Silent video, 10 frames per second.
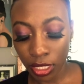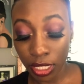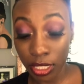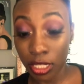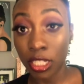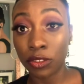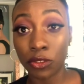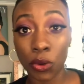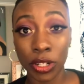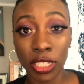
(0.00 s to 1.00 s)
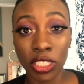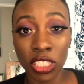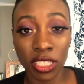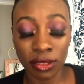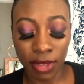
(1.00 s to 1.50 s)
and the
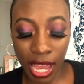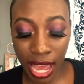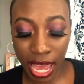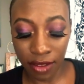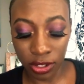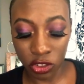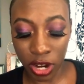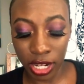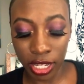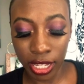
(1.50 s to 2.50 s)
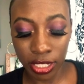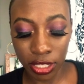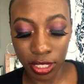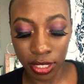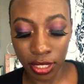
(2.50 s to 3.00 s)
D40. I haven't tried it yet,
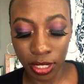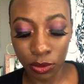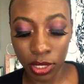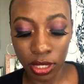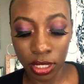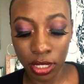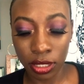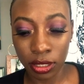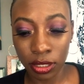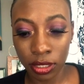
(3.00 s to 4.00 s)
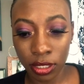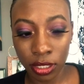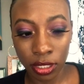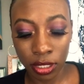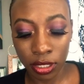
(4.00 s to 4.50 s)
just to see what the
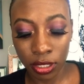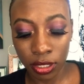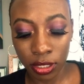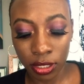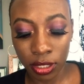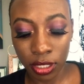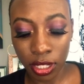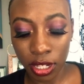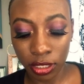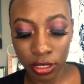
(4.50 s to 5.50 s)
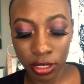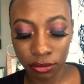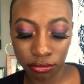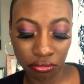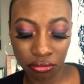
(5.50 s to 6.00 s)
color
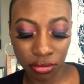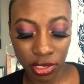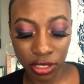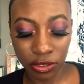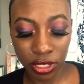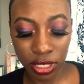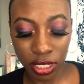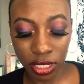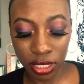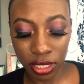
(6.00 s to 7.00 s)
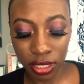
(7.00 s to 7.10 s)
difference is.